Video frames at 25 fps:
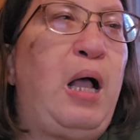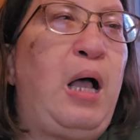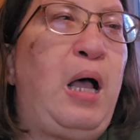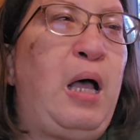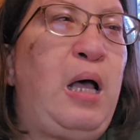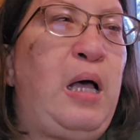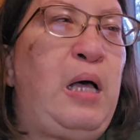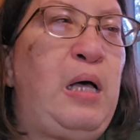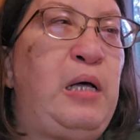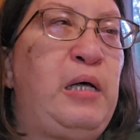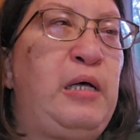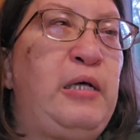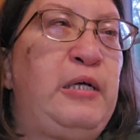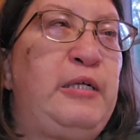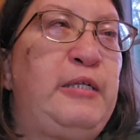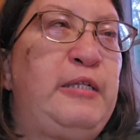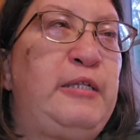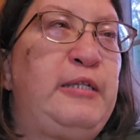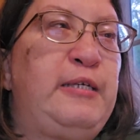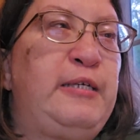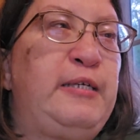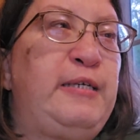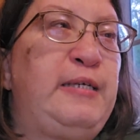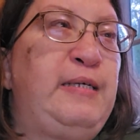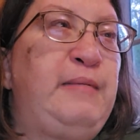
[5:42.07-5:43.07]

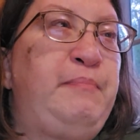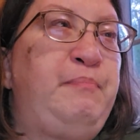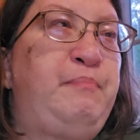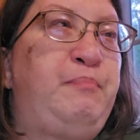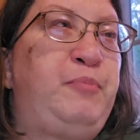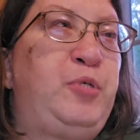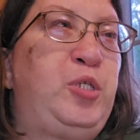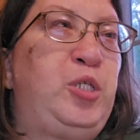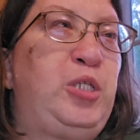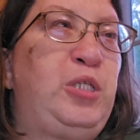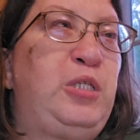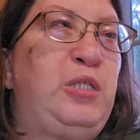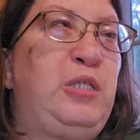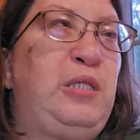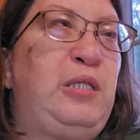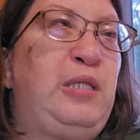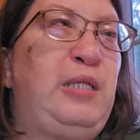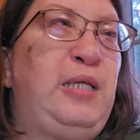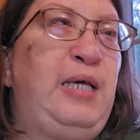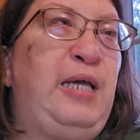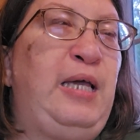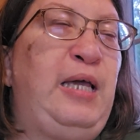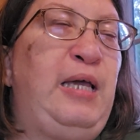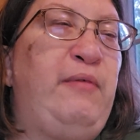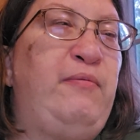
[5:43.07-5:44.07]
I
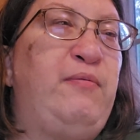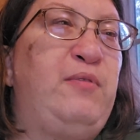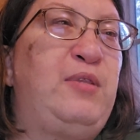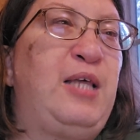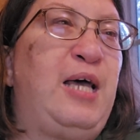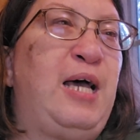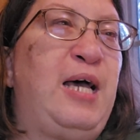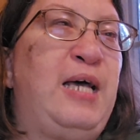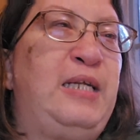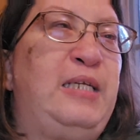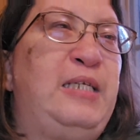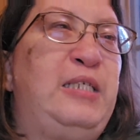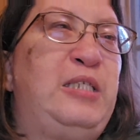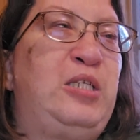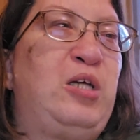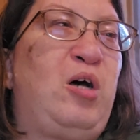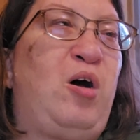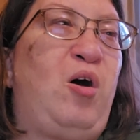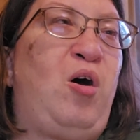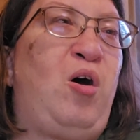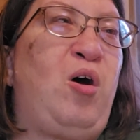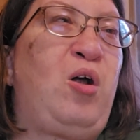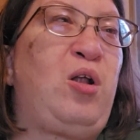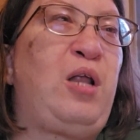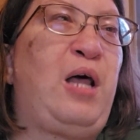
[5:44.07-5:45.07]
believe that is
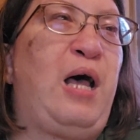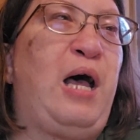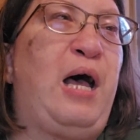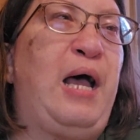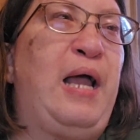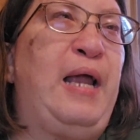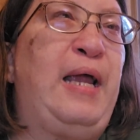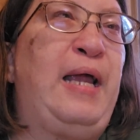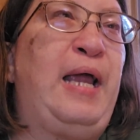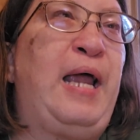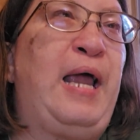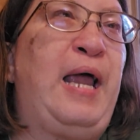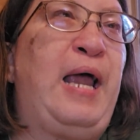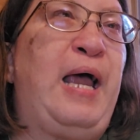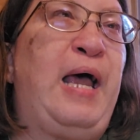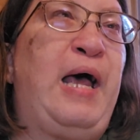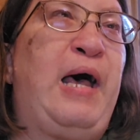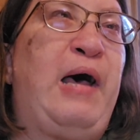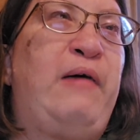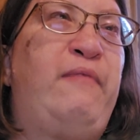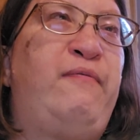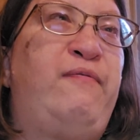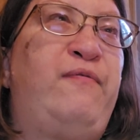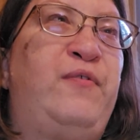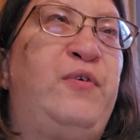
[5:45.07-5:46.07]
all I
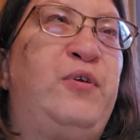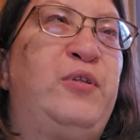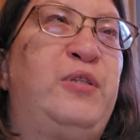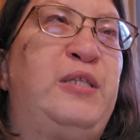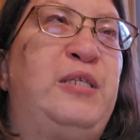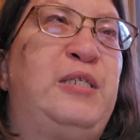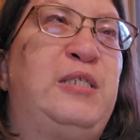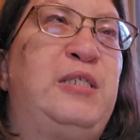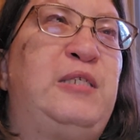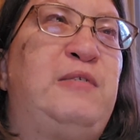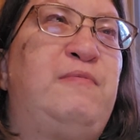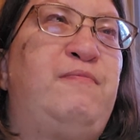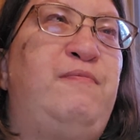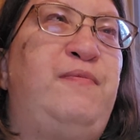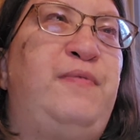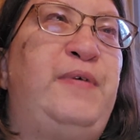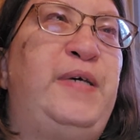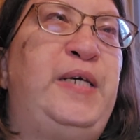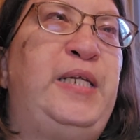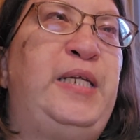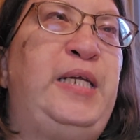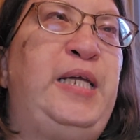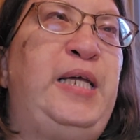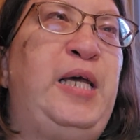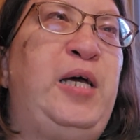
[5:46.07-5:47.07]
have for this
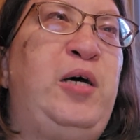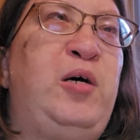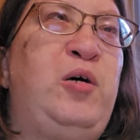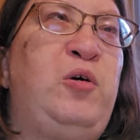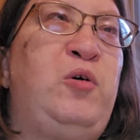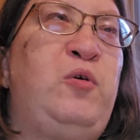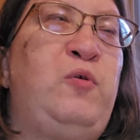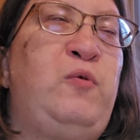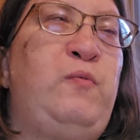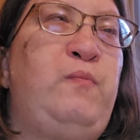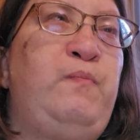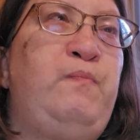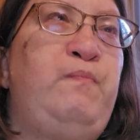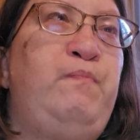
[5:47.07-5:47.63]
video.